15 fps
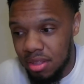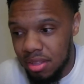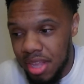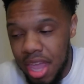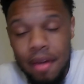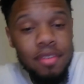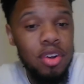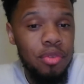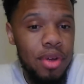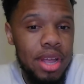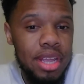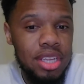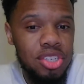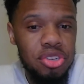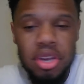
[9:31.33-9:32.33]
Kevin Durant
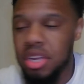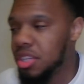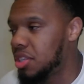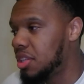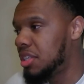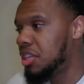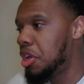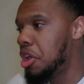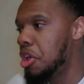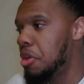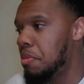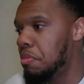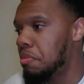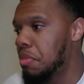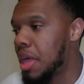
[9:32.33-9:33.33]
get traded to the
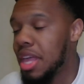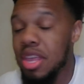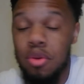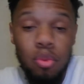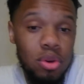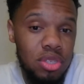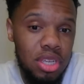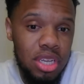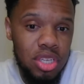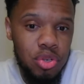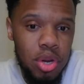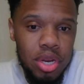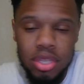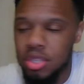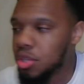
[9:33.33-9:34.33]
team that he wants to get
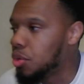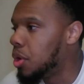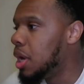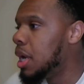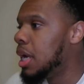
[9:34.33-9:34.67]
traded to.